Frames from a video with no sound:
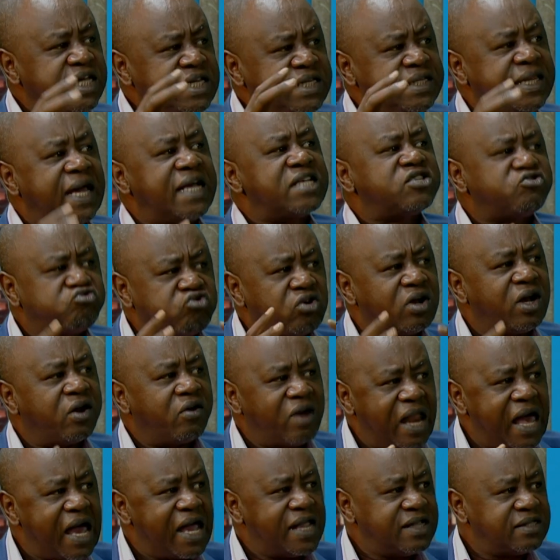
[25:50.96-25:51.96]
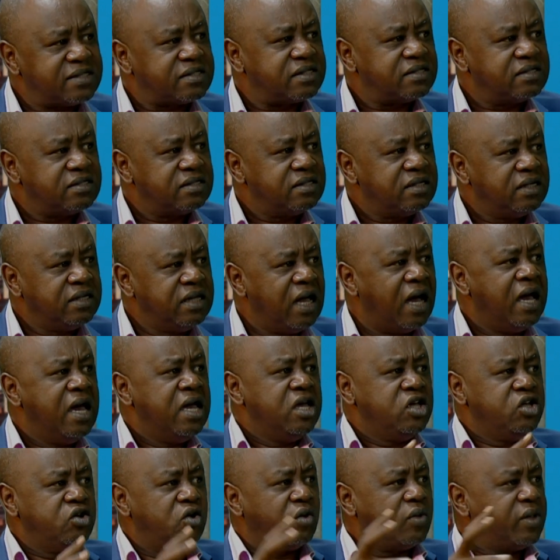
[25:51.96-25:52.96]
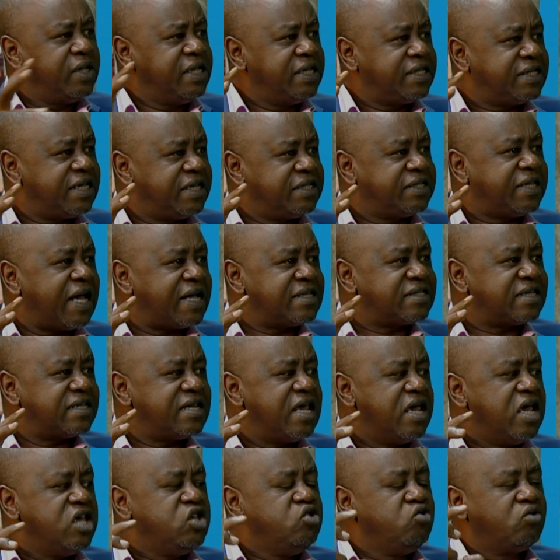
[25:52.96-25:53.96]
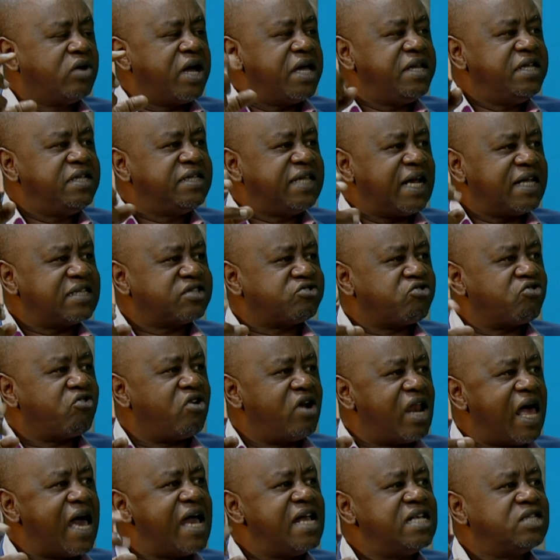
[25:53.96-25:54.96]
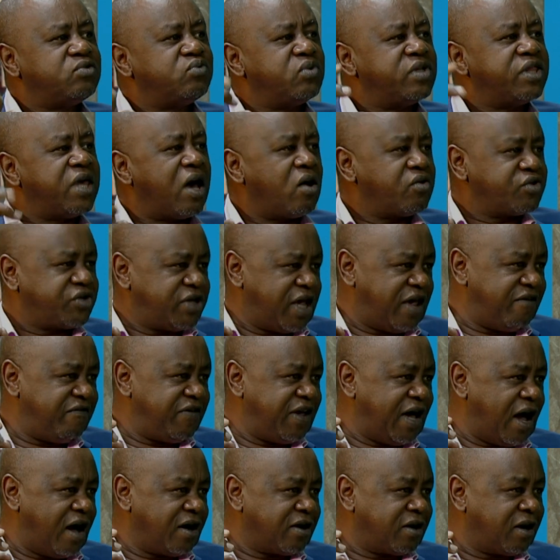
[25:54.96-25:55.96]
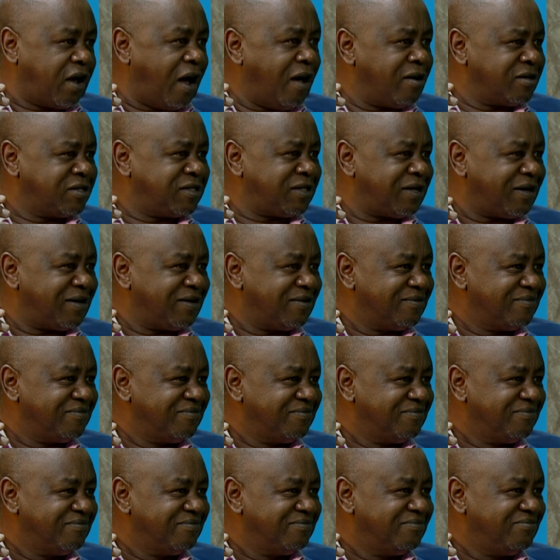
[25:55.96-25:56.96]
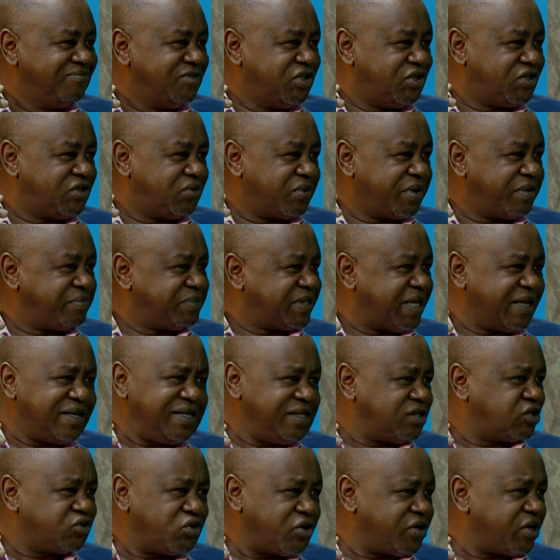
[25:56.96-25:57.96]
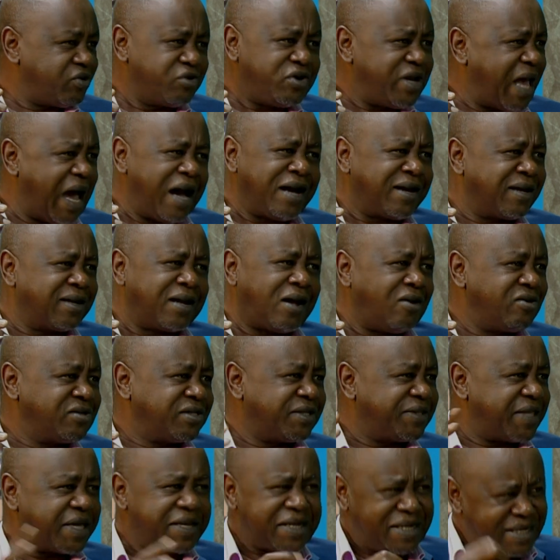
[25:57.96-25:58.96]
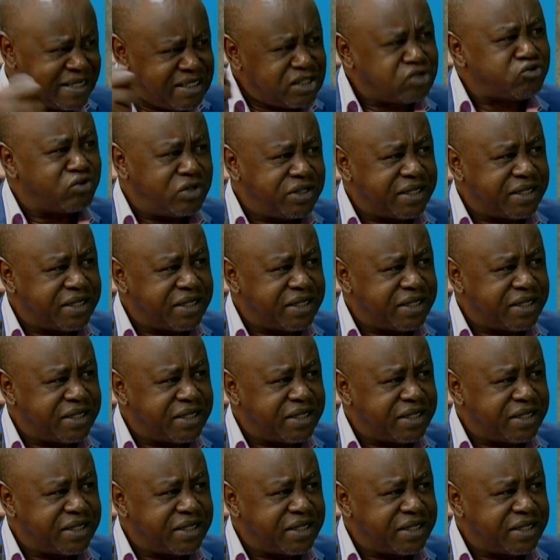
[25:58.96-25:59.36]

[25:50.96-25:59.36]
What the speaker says: industrialize, you can industrialize without having agriculture. Do you see what I'm saying? It's not only agriculture that leads to